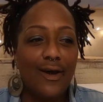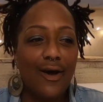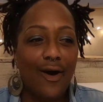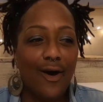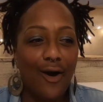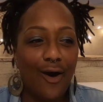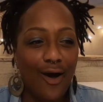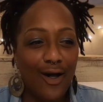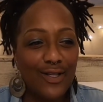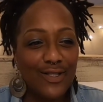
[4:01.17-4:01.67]

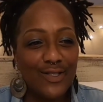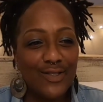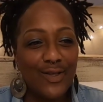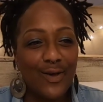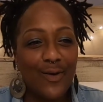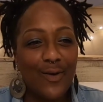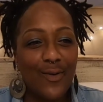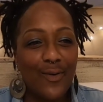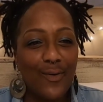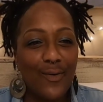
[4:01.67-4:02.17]

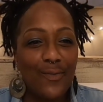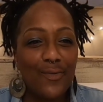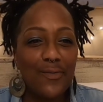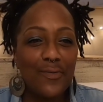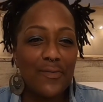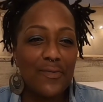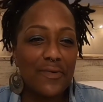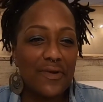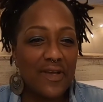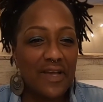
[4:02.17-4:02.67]
also
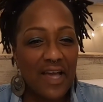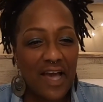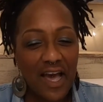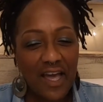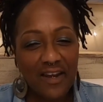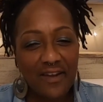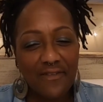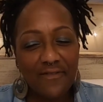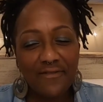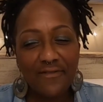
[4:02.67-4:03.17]

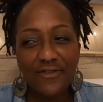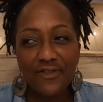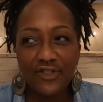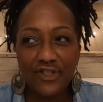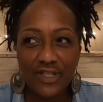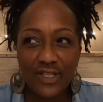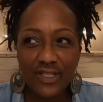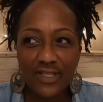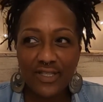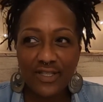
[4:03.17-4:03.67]
kind of
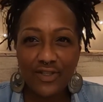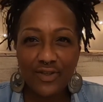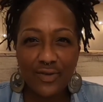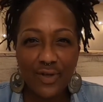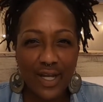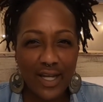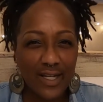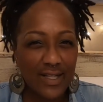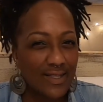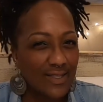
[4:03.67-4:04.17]
just
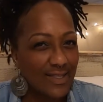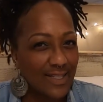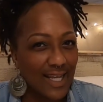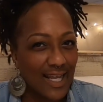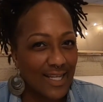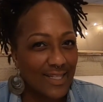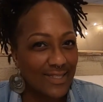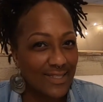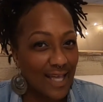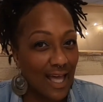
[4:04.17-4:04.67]
United
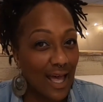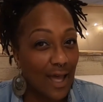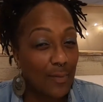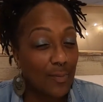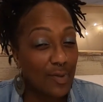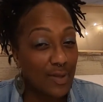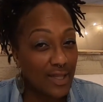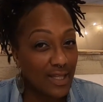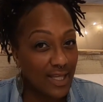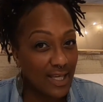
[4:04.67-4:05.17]
States, I
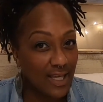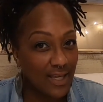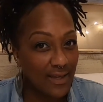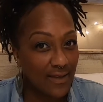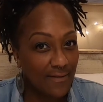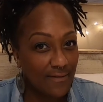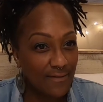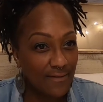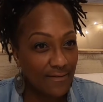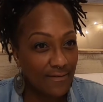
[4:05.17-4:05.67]

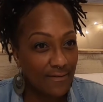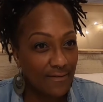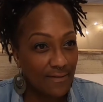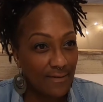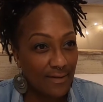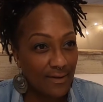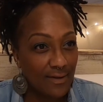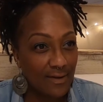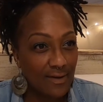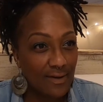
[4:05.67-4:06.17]
believe.
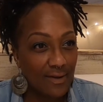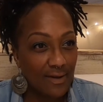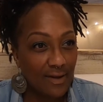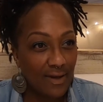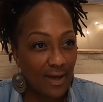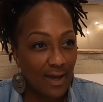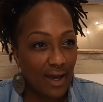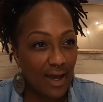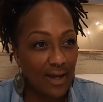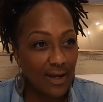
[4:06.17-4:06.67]

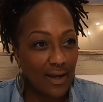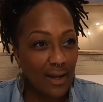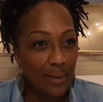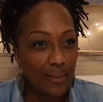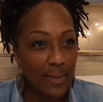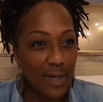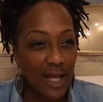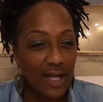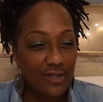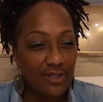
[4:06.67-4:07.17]
I'm
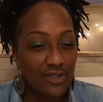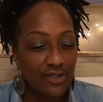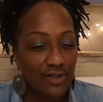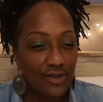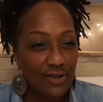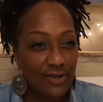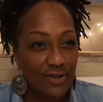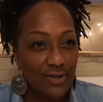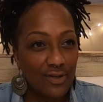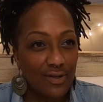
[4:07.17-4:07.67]
not
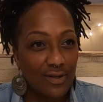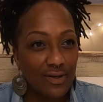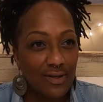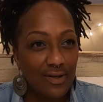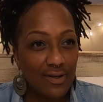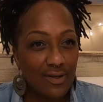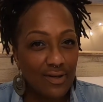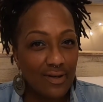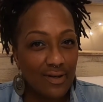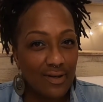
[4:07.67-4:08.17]
sure
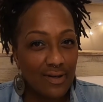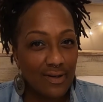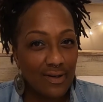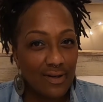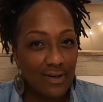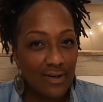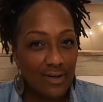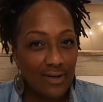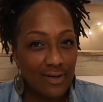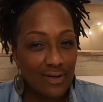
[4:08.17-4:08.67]

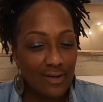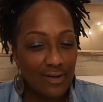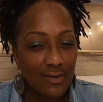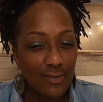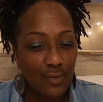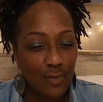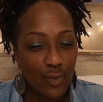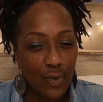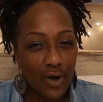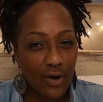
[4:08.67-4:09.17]

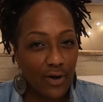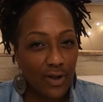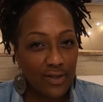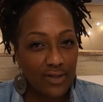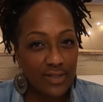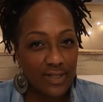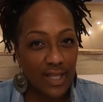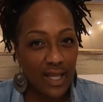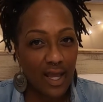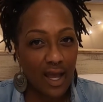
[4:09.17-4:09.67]
where else
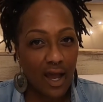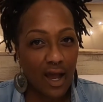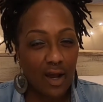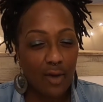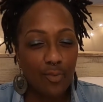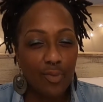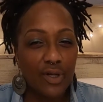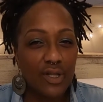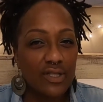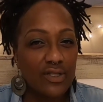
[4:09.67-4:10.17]
they are,
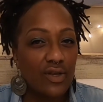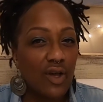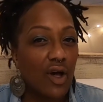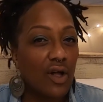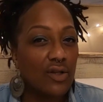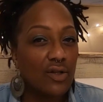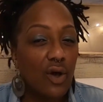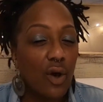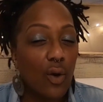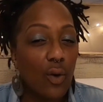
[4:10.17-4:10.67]
but it's
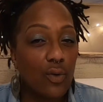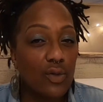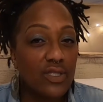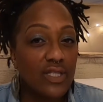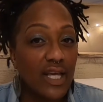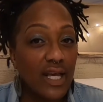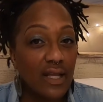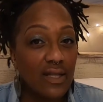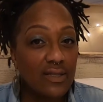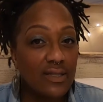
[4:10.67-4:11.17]
called
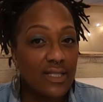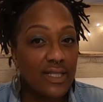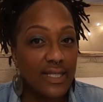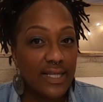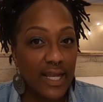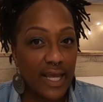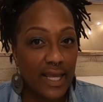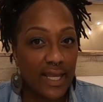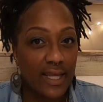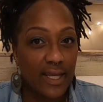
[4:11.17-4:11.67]

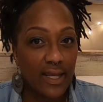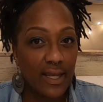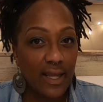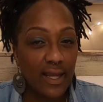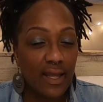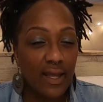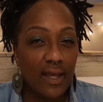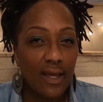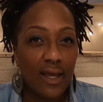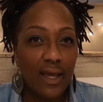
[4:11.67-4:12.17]
HotelTonight.
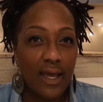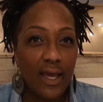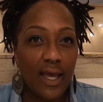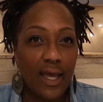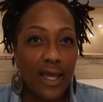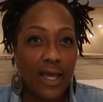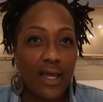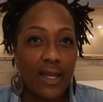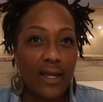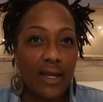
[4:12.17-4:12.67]

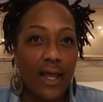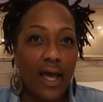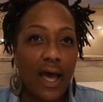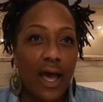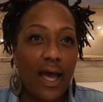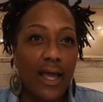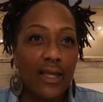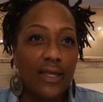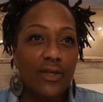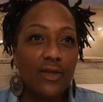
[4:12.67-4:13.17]
And
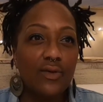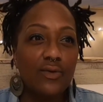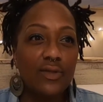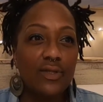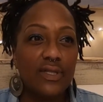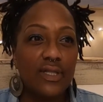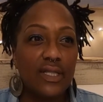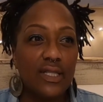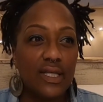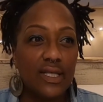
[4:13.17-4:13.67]
I use
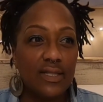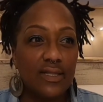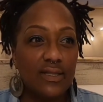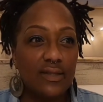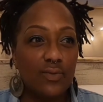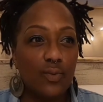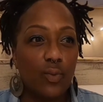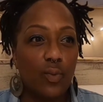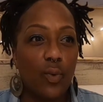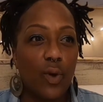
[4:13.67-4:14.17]
this
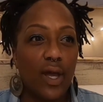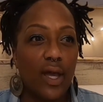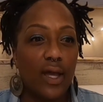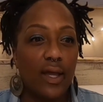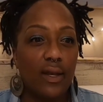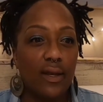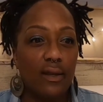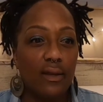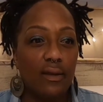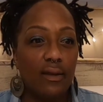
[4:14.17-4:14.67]

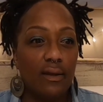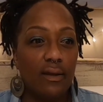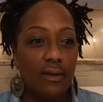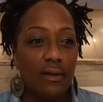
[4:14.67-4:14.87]
when